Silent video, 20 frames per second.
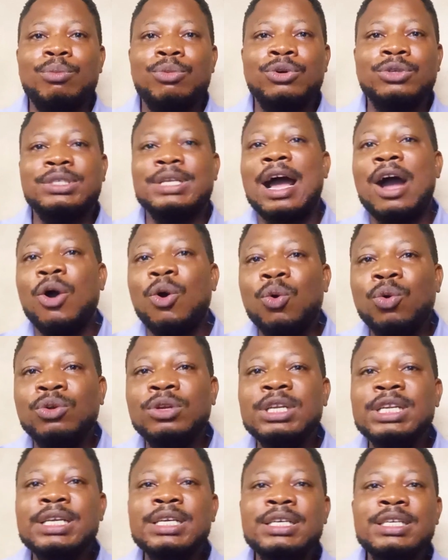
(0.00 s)
but are
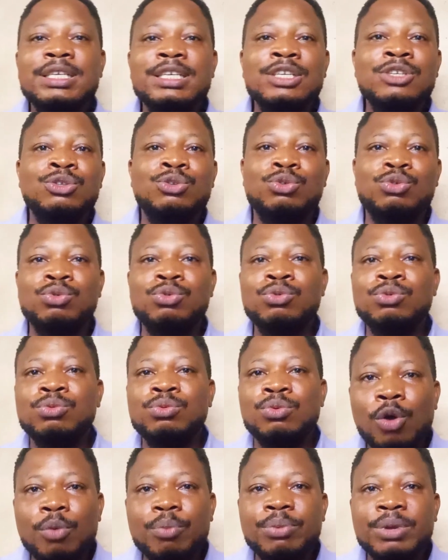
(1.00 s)
only into
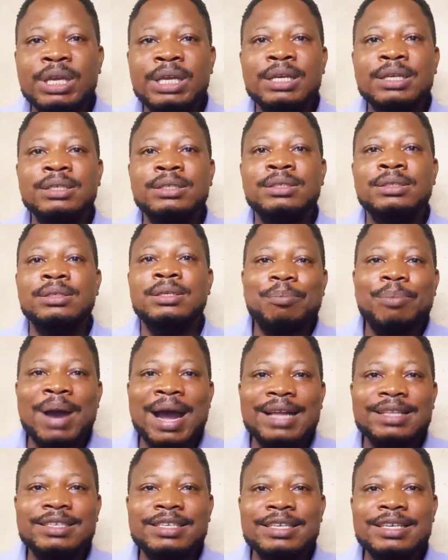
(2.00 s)
clubbing and
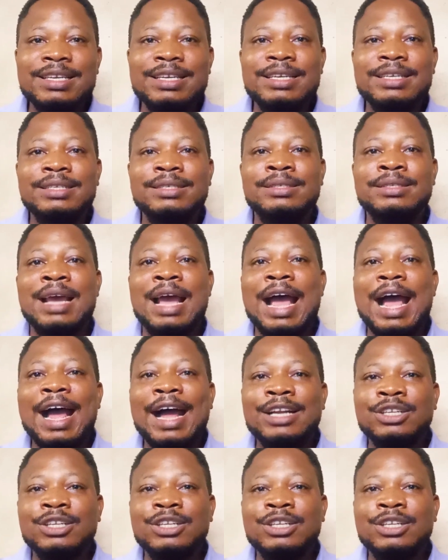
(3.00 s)
partying